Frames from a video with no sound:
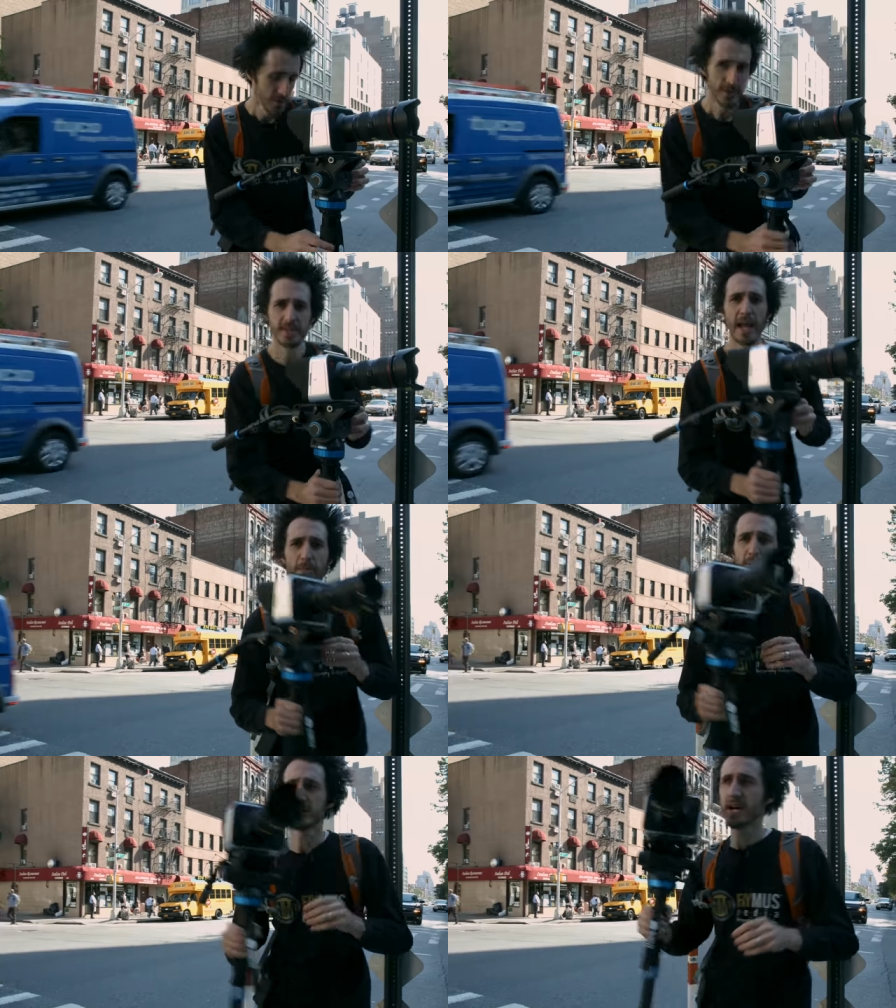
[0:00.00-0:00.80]
This
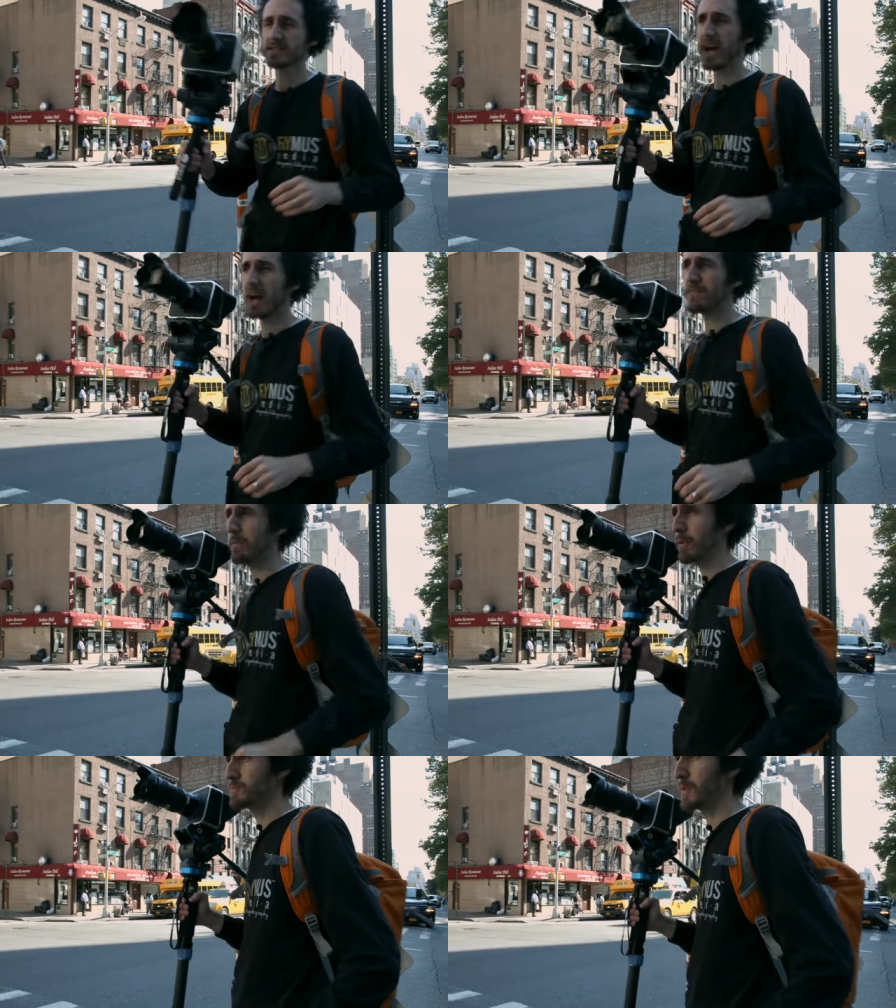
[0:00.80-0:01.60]
camera does have the
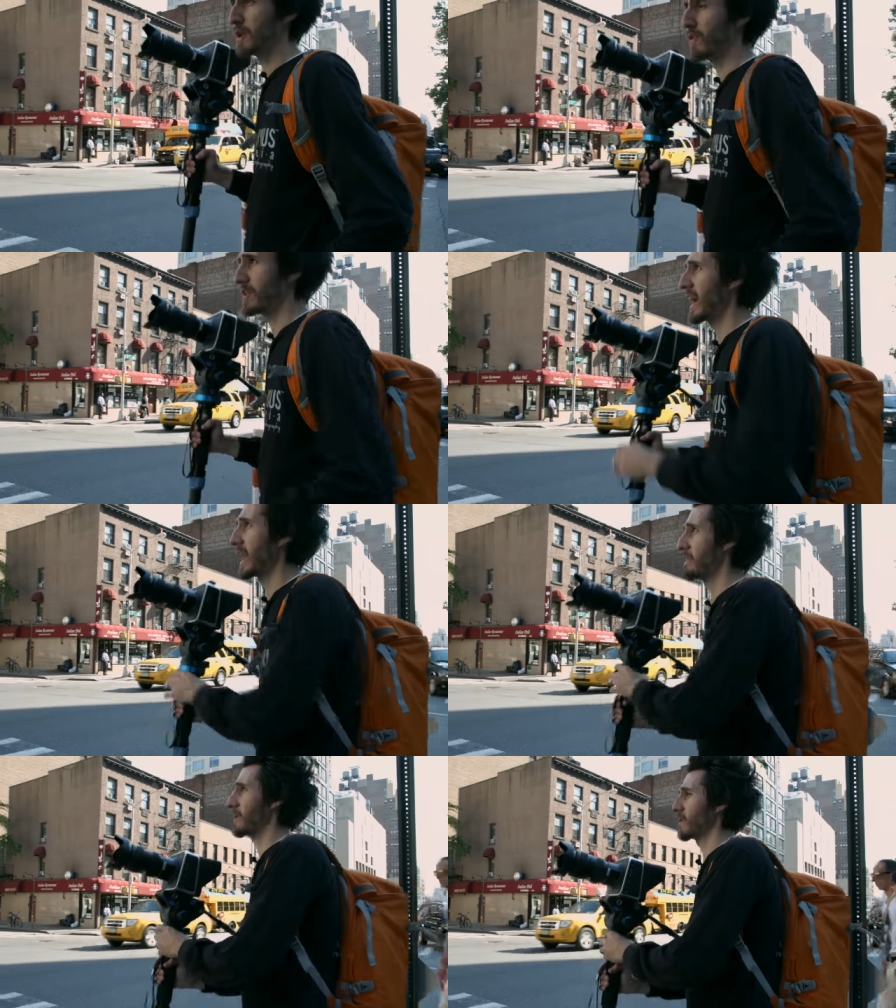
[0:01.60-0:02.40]
most beautiful
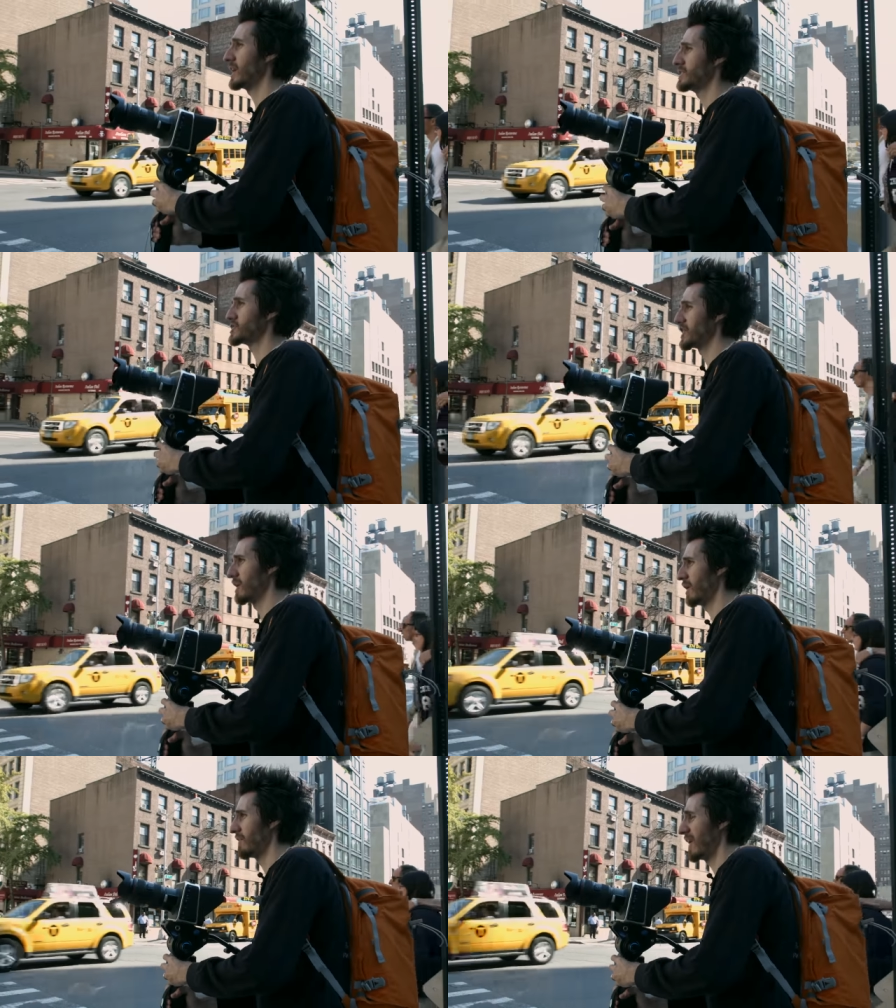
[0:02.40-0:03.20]
dynamic range,
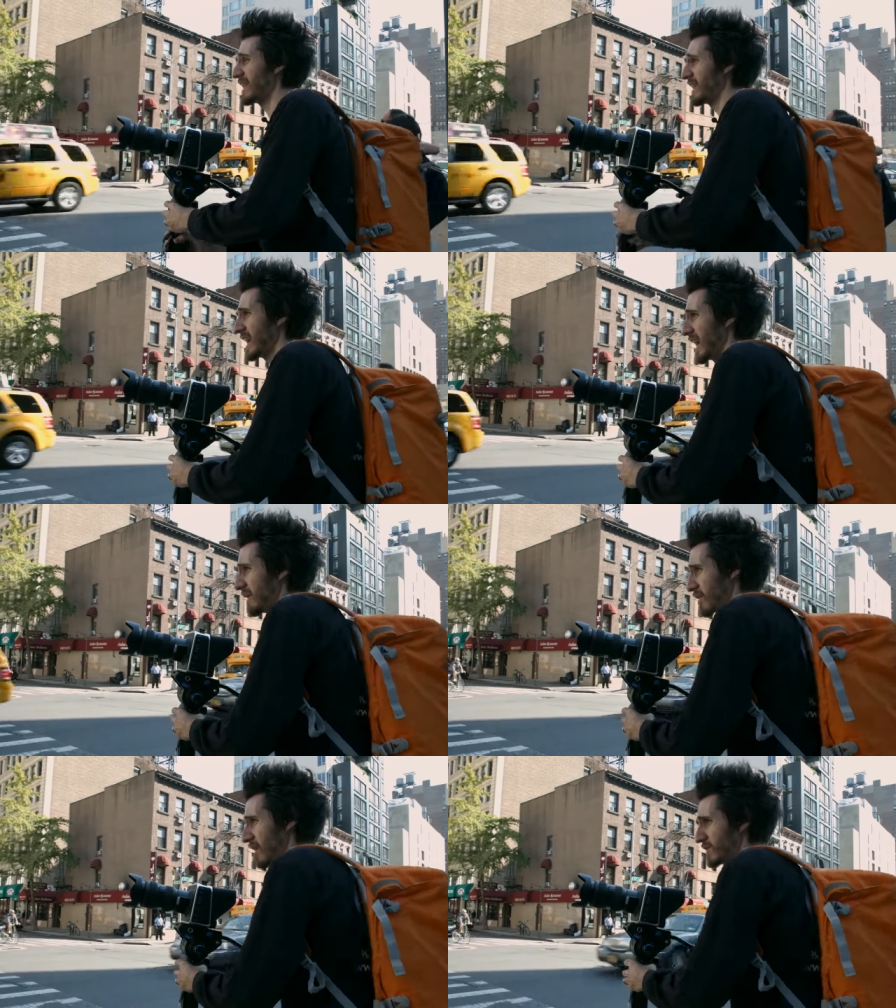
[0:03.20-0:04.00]
though, of any
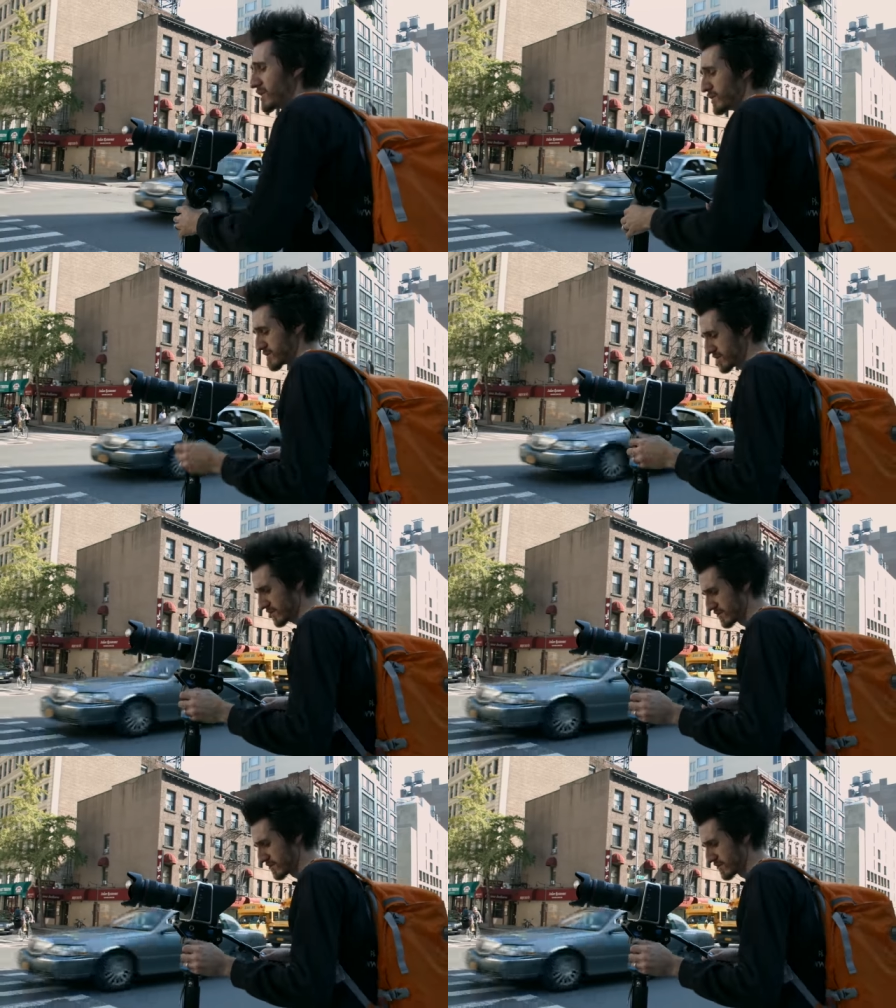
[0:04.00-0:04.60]
camera I've used.